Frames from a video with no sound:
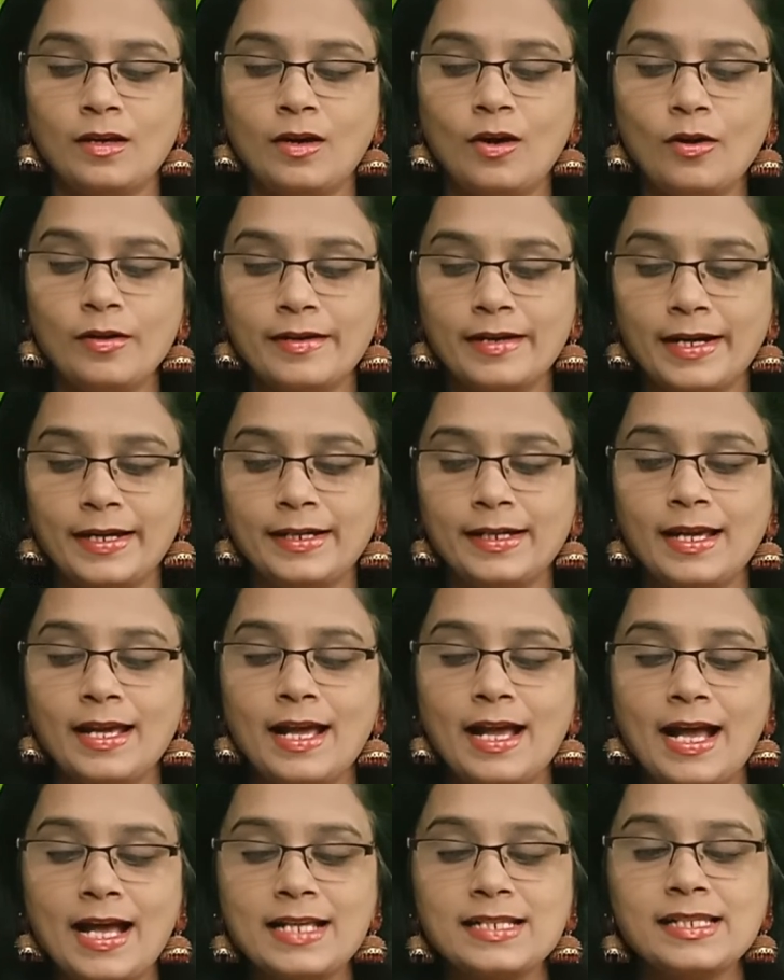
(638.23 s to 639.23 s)
Alright,
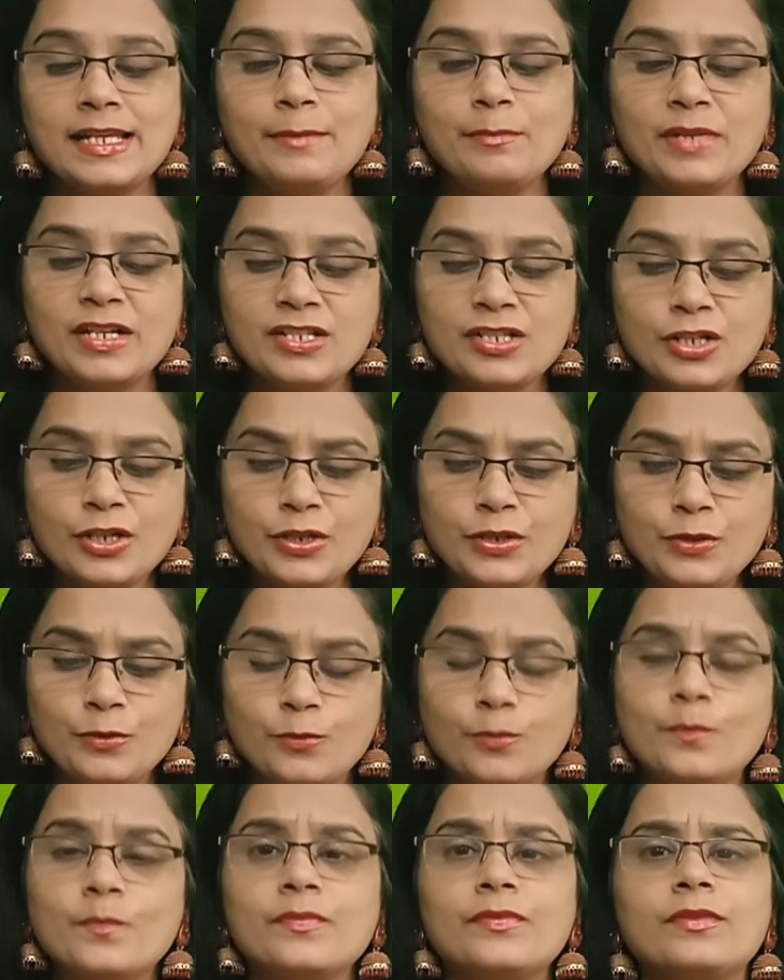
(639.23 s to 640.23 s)
as I mentioned
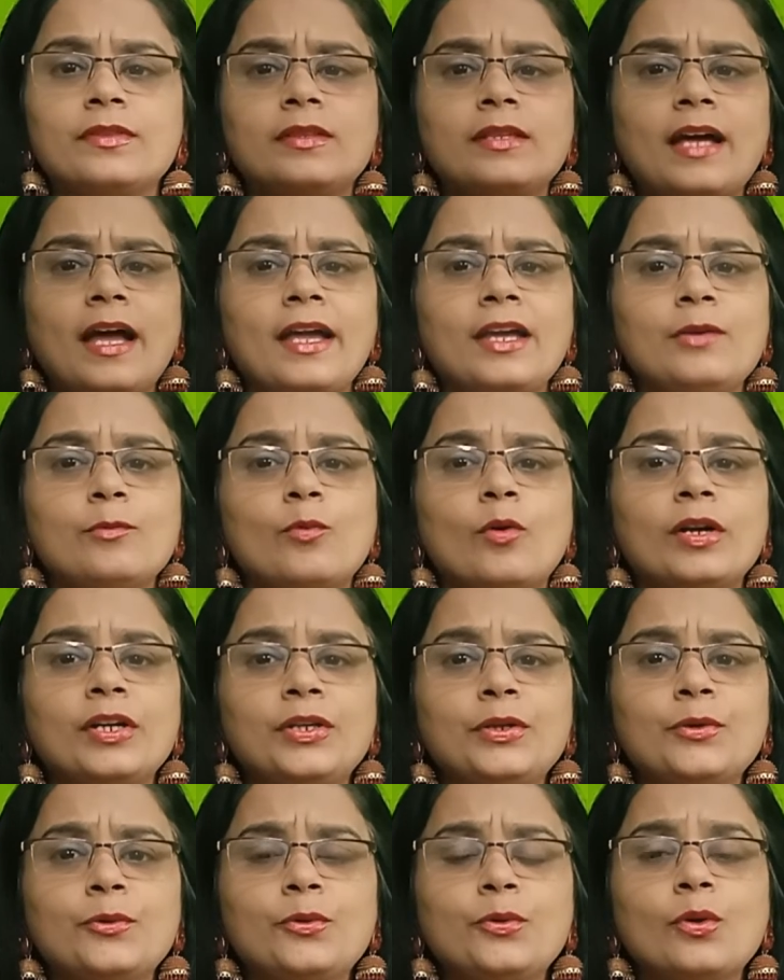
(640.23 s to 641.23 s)
you, I
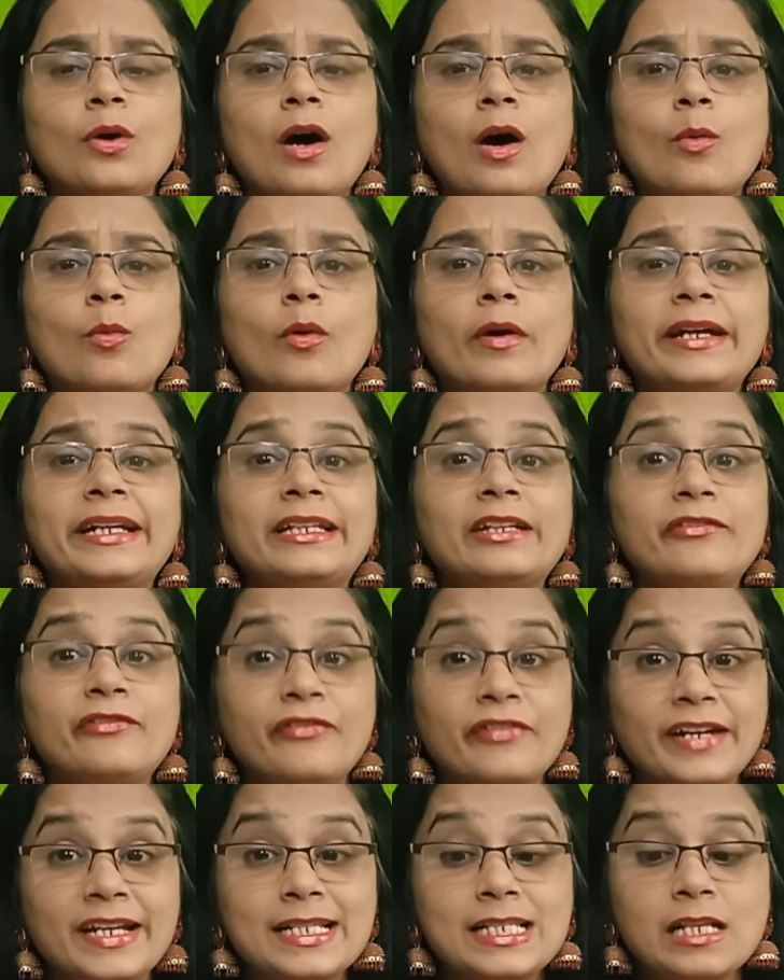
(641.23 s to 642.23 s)
want you to avoid the
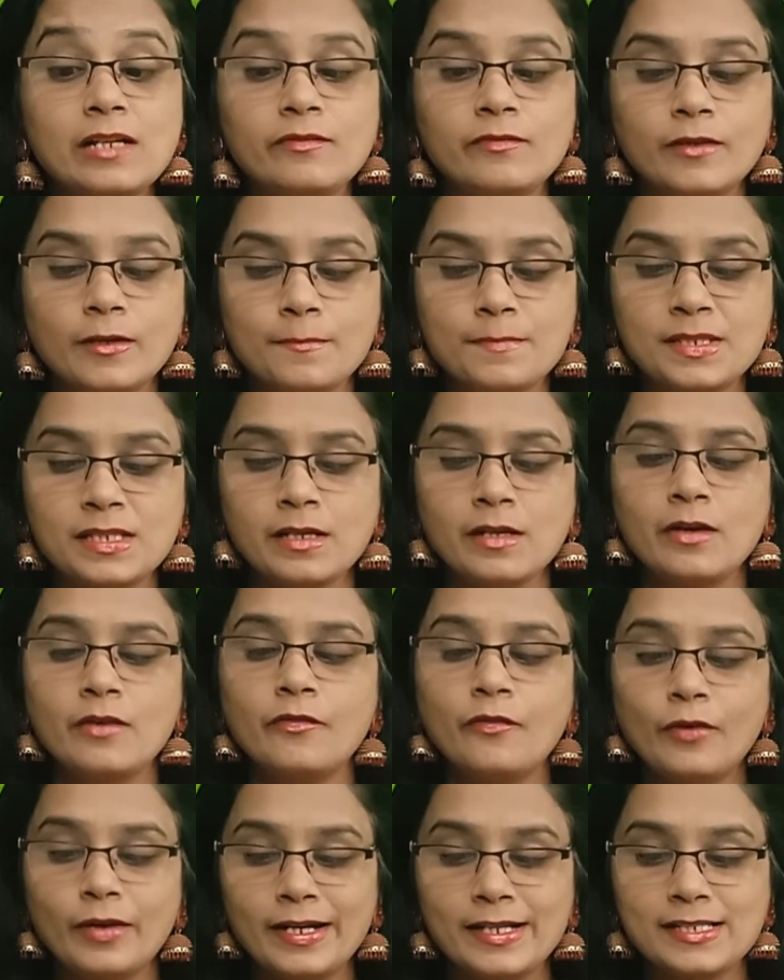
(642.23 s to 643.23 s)
phrasal verbs.
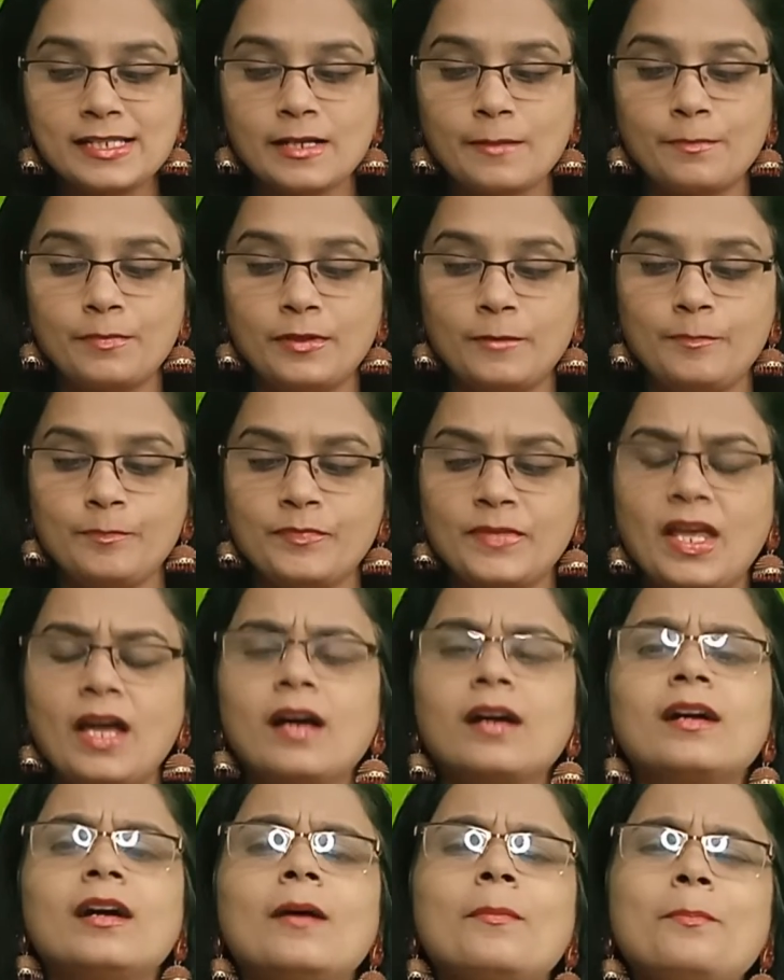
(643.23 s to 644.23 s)
For example,
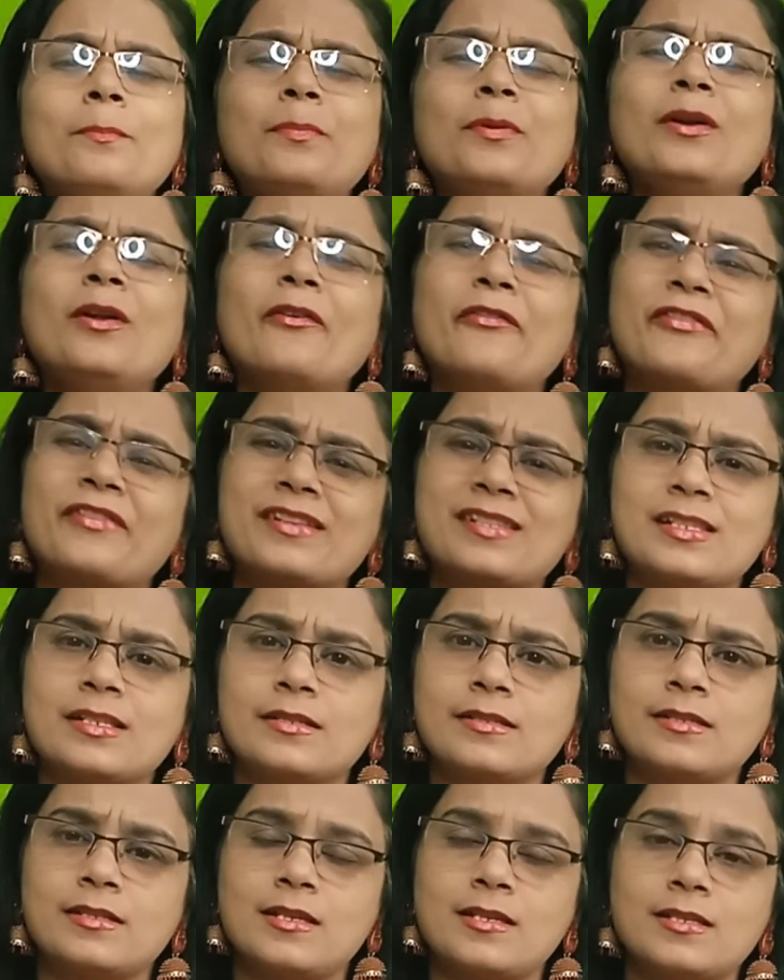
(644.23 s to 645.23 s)
a couple of
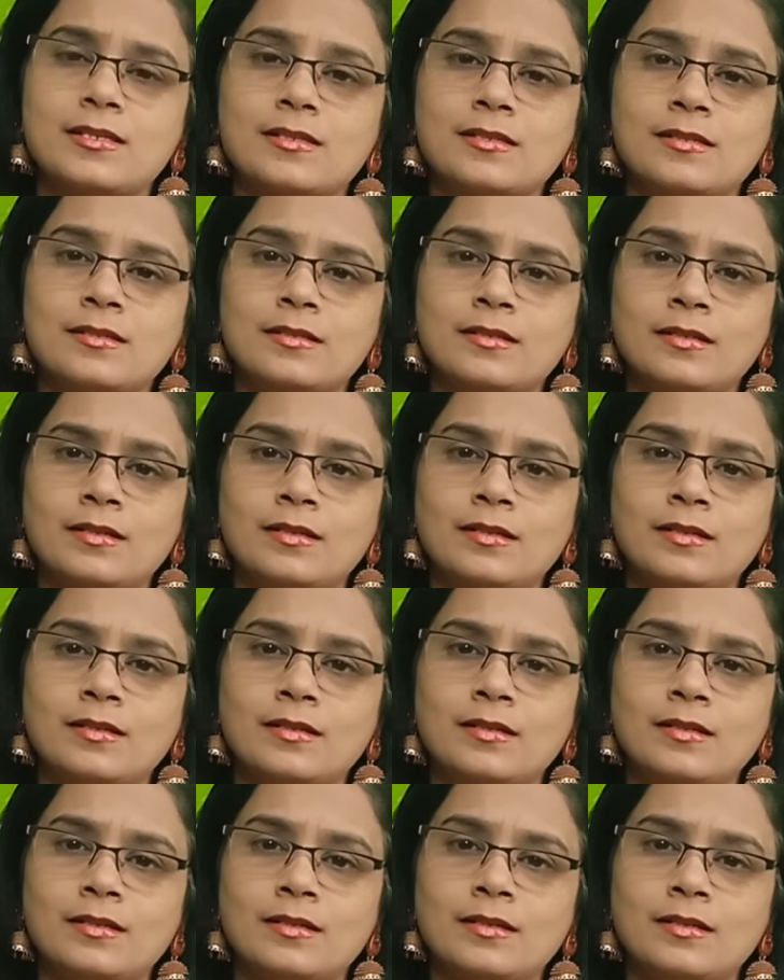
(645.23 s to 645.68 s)
researchers.